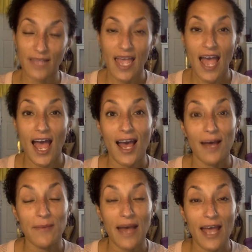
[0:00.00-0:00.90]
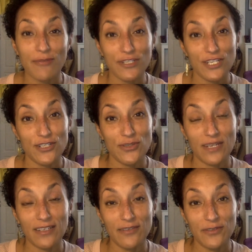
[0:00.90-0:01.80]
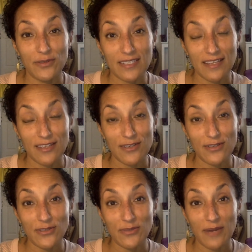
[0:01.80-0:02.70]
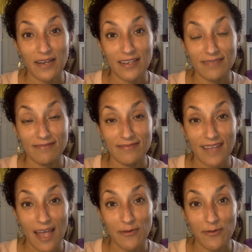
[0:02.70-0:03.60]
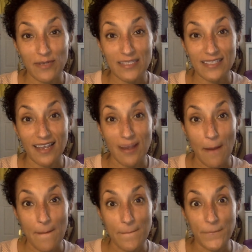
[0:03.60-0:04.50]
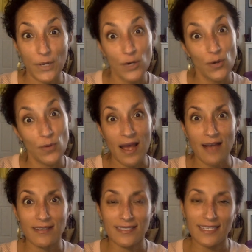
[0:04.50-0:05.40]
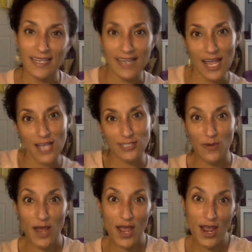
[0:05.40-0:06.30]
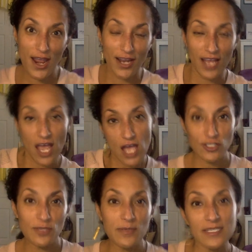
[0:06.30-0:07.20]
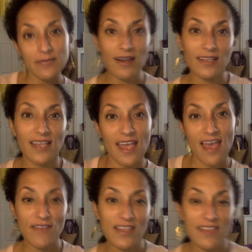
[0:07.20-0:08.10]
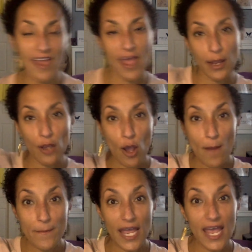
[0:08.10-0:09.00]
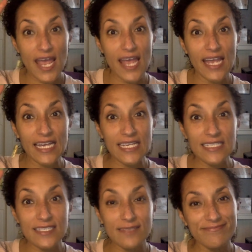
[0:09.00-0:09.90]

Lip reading: I appreciate you and I love you and there's nothing you can do about it. Happy Wednesday. Boom. I'll see you next week. Super sparkly everything. Peace.